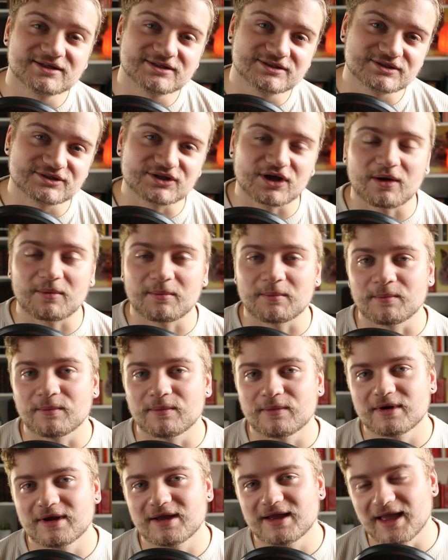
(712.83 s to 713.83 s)
some
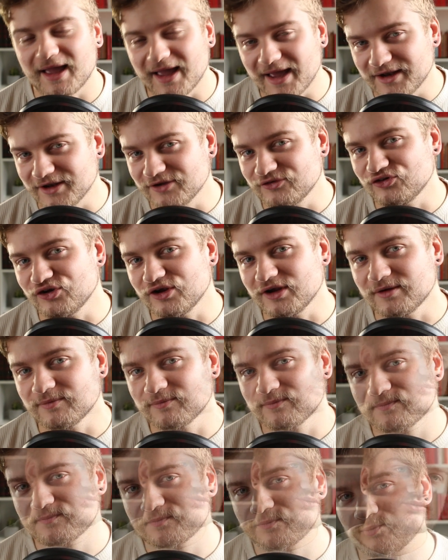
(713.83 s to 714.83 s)
energy,
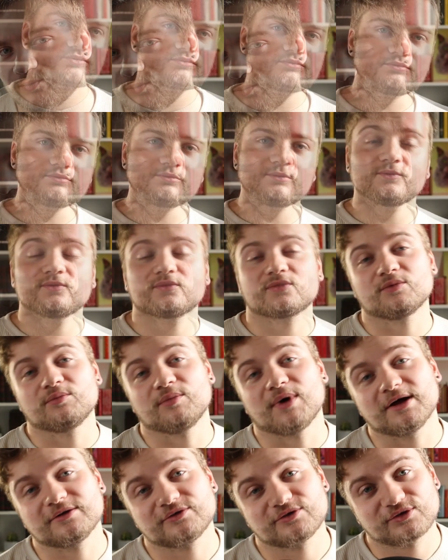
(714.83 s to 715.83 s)

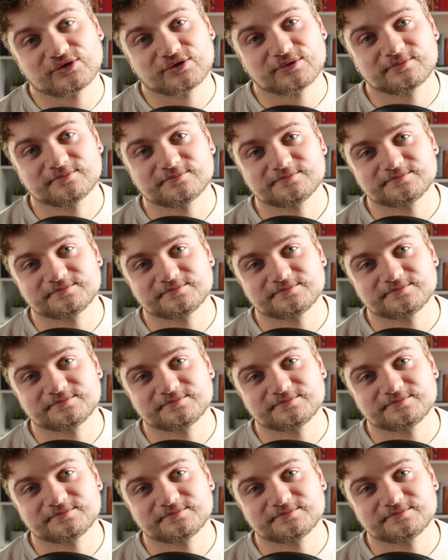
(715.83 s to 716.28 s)
but